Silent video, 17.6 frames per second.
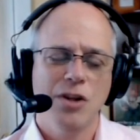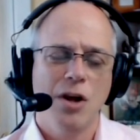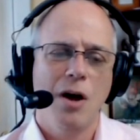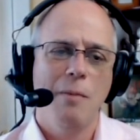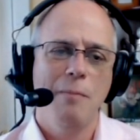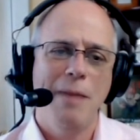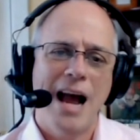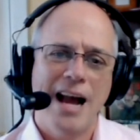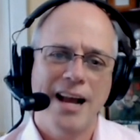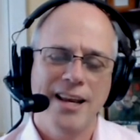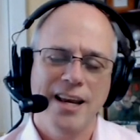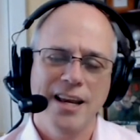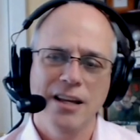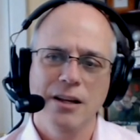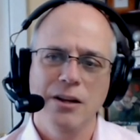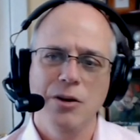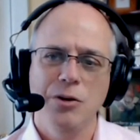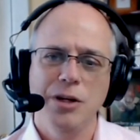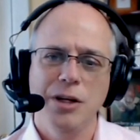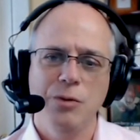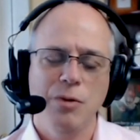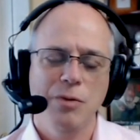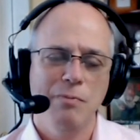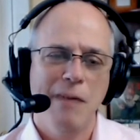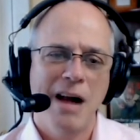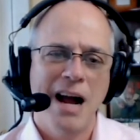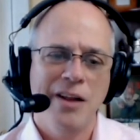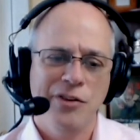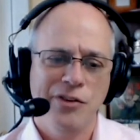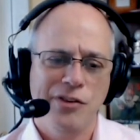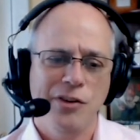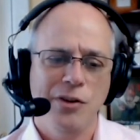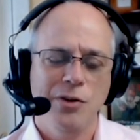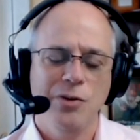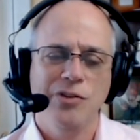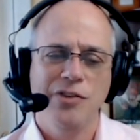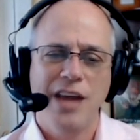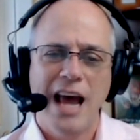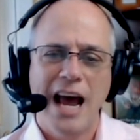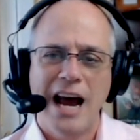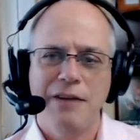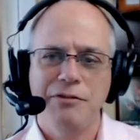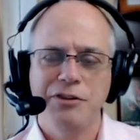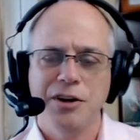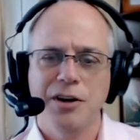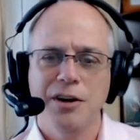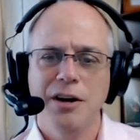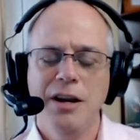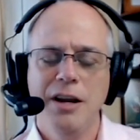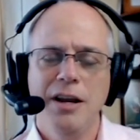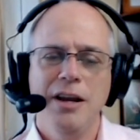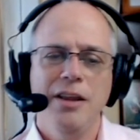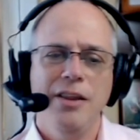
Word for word: It was all back end loaded with milestones after